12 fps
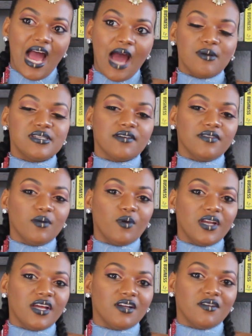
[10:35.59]
I would definitely
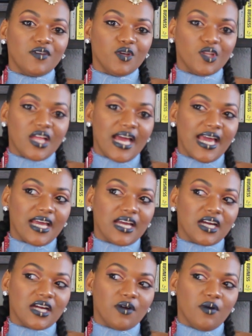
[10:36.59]
want to interview
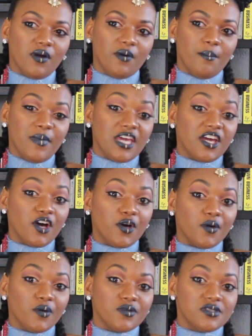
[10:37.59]
like
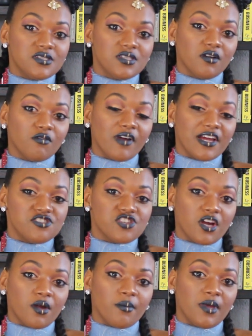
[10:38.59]
Migos, yeah. Rae
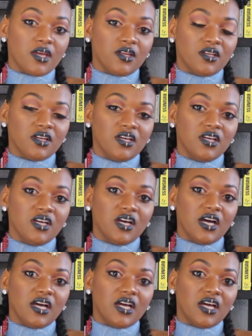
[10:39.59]
Sremmurd,
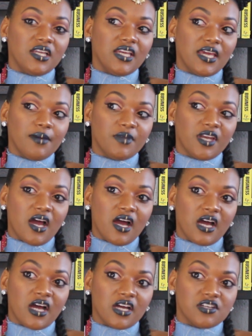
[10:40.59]
uh, Nicki
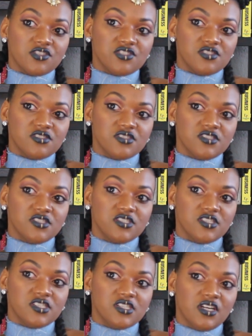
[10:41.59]
Minaj.
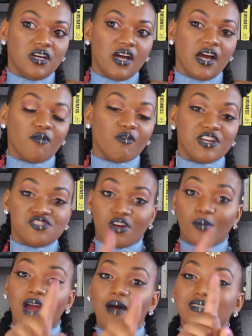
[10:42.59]
Rae
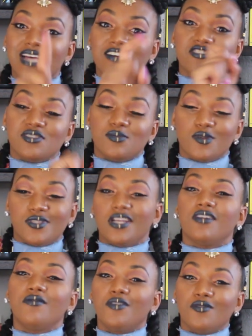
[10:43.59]
Sremmurd, I was actually supposed to
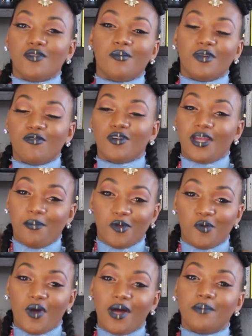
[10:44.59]
interview them before they
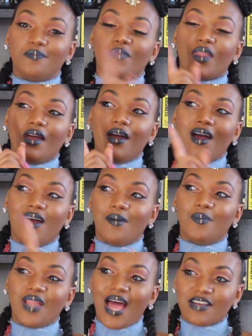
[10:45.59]
blew up. Uh,
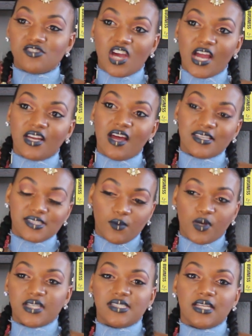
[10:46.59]
Blac Chyna, I still
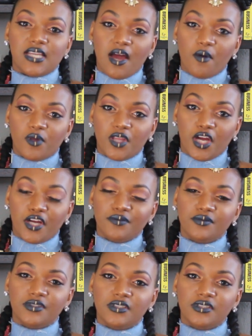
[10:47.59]
want to sit down with her.